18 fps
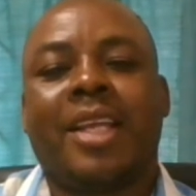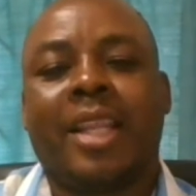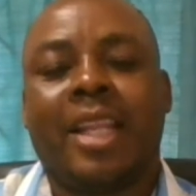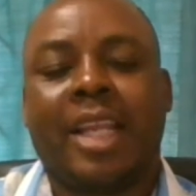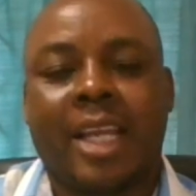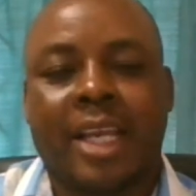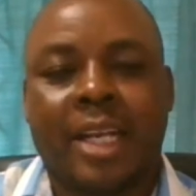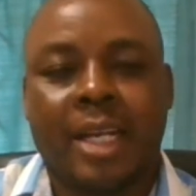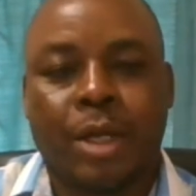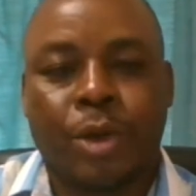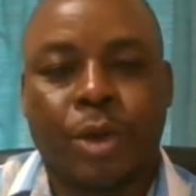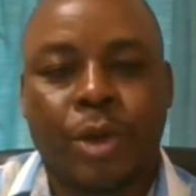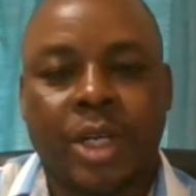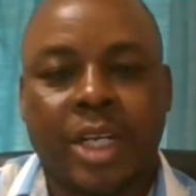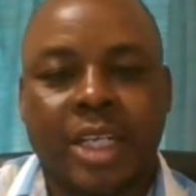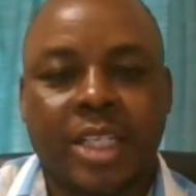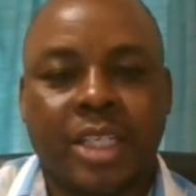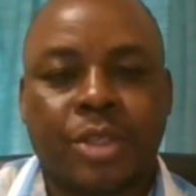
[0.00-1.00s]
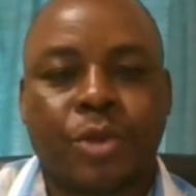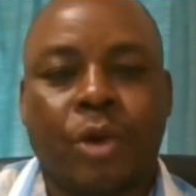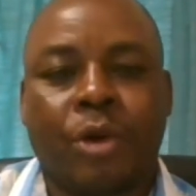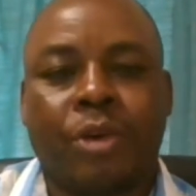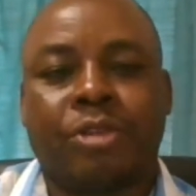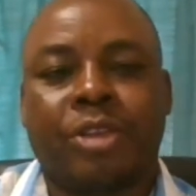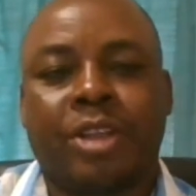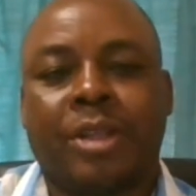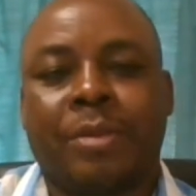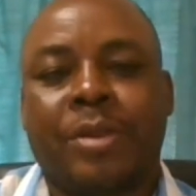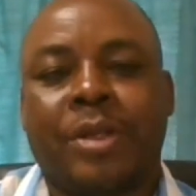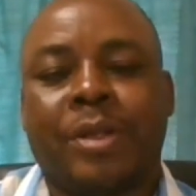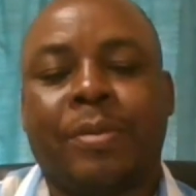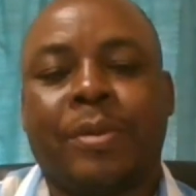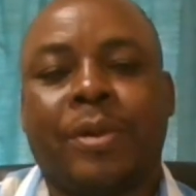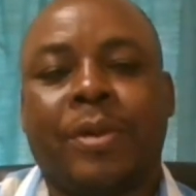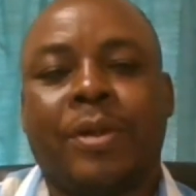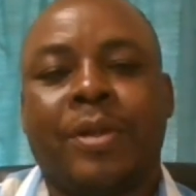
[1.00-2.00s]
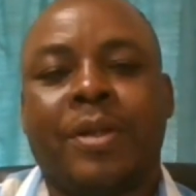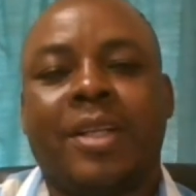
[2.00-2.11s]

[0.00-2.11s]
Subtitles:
they had lorded it over the people.